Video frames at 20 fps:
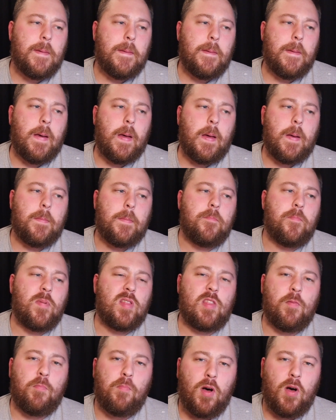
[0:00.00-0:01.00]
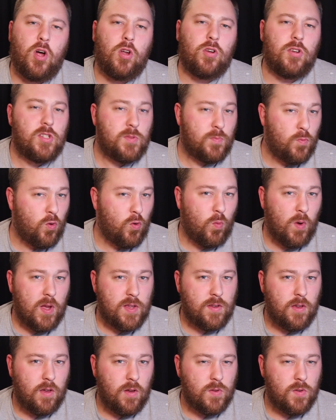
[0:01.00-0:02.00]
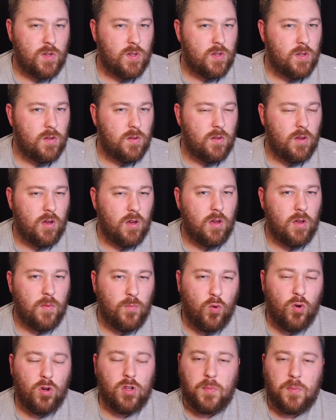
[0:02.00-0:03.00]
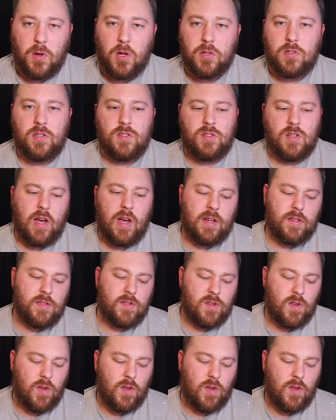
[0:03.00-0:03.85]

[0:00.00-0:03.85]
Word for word: uh, but the malt is more West Coast, uh, more on the malty side.